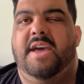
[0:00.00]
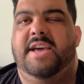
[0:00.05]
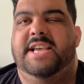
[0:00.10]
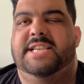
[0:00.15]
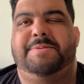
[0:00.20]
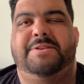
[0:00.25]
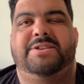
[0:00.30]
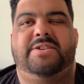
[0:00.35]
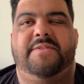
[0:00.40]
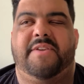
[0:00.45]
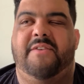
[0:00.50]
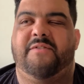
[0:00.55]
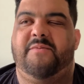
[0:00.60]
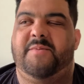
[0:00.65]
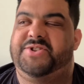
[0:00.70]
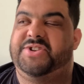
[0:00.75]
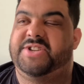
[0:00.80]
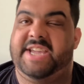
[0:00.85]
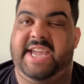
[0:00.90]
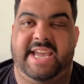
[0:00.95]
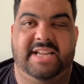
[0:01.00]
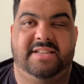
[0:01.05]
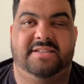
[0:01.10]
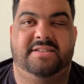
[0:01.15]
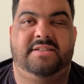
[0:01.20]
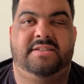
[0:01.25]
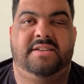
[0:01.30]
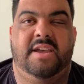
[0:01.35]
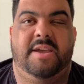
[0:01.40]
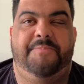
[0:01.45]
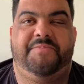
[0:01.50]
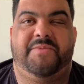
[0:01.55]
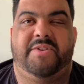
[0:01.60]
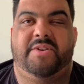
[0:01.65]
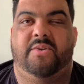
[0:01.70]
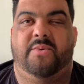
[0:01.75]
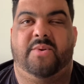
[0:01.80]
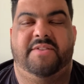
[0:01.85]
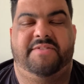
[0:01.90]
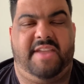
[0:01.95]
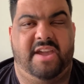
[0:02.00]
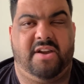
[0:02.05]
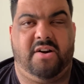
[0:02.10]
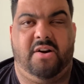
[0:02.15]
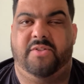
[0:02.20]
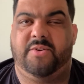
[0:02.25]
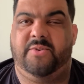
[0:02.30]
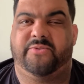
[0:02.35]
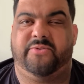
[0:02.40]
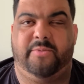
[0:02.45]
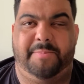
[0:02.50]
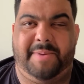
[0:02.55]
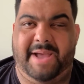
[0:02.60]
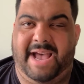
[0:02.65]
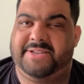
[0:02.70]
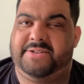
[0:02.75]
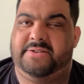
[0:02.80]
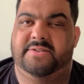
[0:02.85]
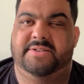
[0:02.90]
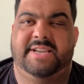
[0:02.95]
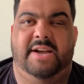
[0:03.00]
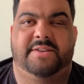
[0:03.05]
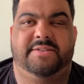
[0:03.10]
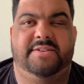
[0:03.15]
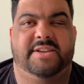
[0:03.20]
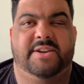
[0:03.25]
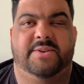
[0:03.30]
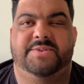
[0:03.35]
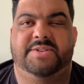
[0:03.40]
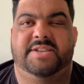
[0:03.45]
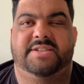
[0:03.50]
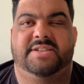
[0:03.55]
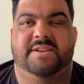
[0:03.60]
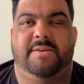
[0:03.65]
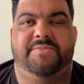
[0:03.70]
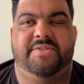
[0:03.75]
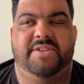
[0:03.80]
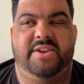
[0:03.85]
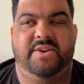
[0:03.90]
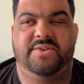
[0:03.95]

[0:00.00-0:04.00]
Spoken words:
Especially if you have a bunch of kids. You don't want to take all those little bastards out to go see something.